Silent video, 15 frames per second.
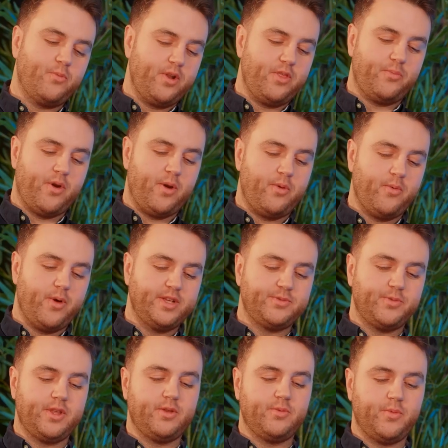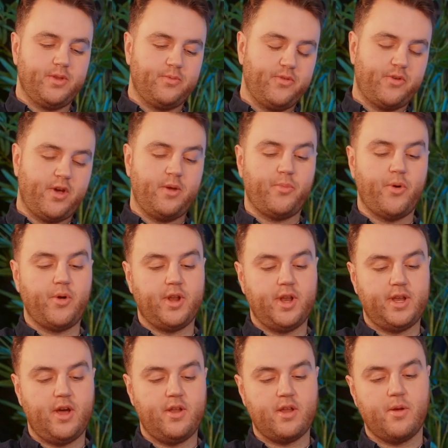one of the primary ways we've kind of broken it
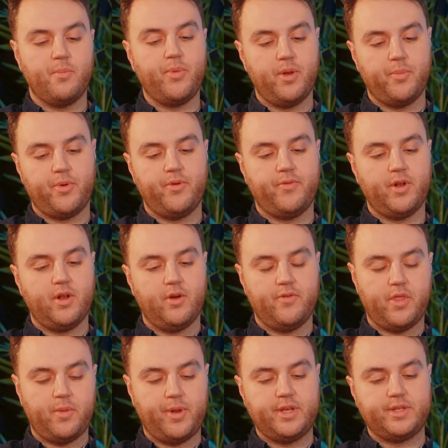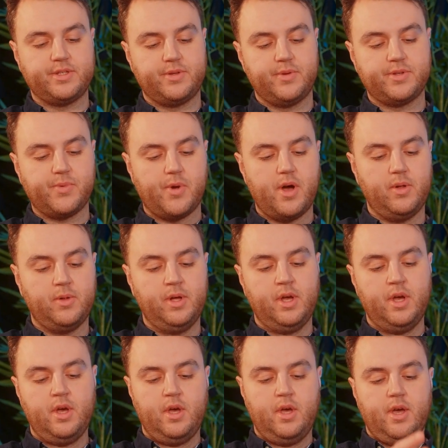down here at Bulletproof, and a lot of other places do as well,
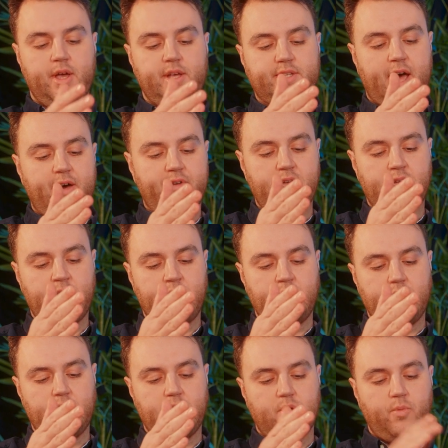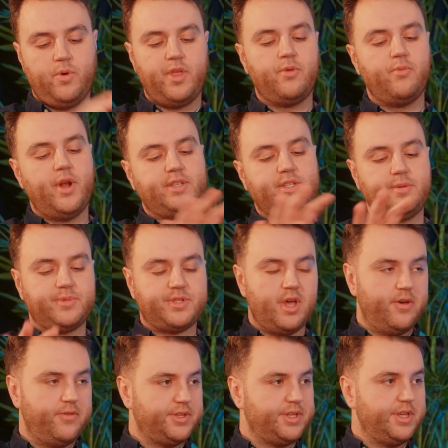is having within red team
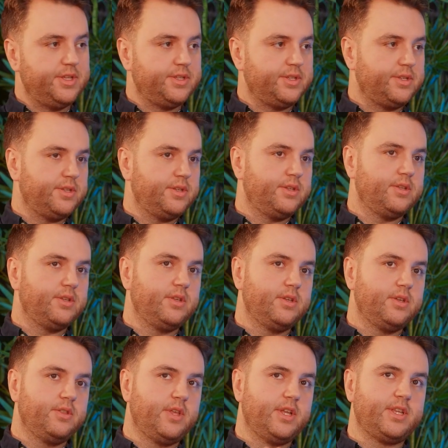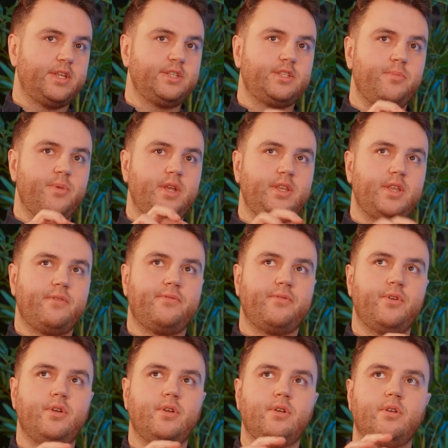services, there tends to be
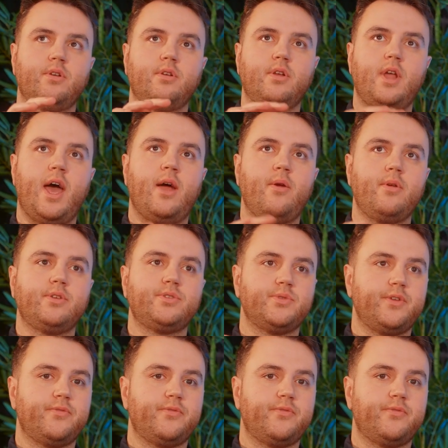different areas or